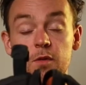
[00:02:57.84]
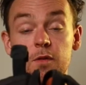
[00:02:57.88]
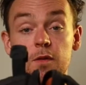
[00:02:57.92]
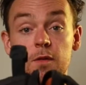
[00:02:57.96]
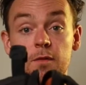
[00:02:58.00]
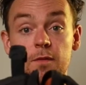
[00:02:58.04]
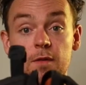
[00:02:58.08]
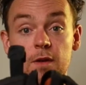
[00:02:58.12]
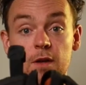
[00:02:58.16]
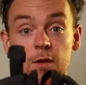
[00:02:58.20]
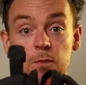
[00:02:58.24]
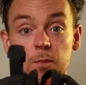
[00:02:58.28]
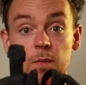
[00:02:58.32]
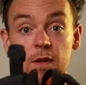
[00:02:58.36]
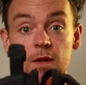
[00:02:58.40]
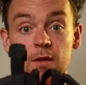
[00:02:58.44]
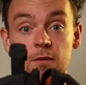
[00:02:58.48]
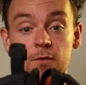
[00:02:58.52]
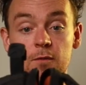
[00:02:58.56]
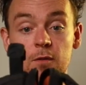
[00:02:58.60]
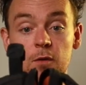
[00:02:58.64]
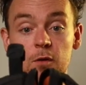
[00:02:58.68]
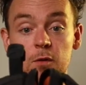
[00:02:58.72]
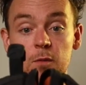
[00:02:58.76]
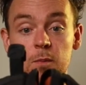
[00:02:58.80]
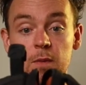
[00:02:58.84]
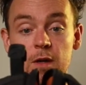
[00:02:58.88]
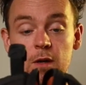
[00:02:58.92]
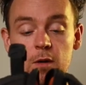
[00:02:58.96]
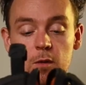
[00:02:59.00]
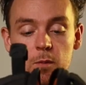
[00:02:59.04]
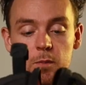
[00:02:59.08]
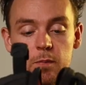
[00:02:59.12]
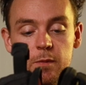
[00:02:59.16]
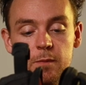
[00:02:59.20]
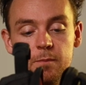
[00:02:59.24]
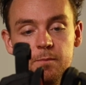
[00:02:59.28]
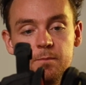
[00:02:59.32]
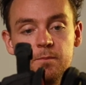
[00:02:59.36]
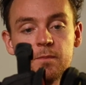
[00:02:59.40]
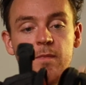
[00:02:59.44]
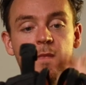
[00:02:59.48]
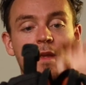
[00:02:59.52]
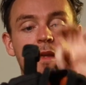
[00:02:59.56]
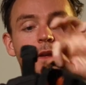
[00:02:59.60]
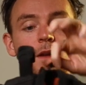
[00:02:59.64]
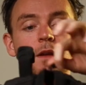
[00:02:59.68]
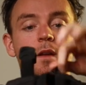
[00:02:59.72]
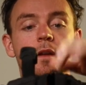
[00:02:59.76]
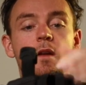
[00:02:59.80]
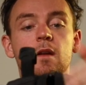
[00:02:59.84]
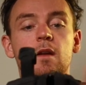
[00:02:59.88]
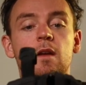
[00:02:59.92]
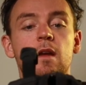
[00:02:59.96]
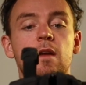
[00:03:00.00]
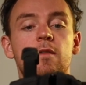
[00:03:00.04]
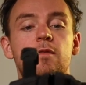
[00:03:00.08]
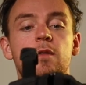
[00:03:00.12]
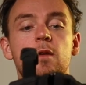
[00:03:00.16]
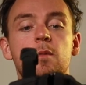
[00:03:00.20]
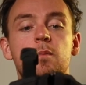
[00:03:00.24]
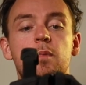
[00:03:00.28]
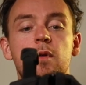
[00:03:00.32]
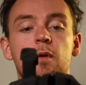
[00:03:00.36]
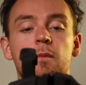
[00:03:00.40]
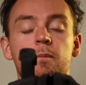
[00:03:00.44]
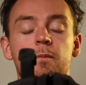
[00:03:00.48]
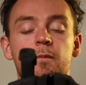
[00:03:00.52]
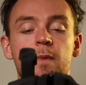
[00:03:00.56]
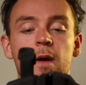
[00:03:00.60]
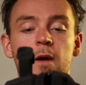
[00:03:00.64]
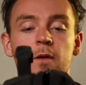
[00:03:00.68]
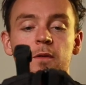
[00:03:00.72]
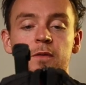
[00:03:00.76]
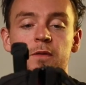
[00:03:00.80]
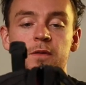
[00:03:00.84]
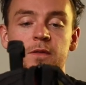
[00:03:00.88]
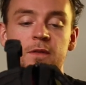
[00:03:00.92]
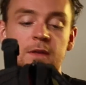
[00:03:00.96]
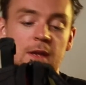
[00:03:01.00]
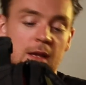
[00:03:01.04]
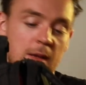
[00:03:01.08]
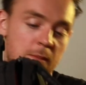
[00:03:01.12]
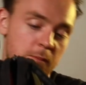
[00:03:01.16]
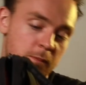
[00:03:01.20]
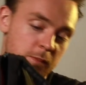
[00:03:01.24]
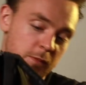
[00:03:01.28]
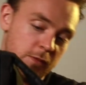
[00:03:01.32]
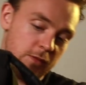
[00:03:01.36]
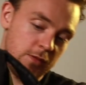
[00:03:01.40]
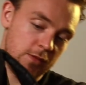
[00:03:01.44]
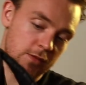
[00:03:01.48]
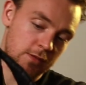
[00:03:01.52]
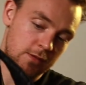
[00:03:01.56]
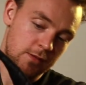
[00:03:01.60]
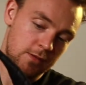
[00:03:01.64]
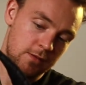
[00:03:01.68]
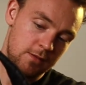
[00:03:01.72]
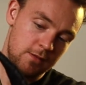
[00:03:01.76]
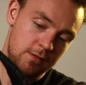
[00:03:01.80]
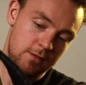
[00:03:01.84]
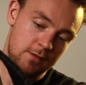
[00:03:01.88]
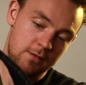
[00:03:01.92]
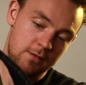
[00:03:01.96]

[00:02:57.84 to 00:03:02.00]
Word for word: was the first bit that fucked me up. If you put both zips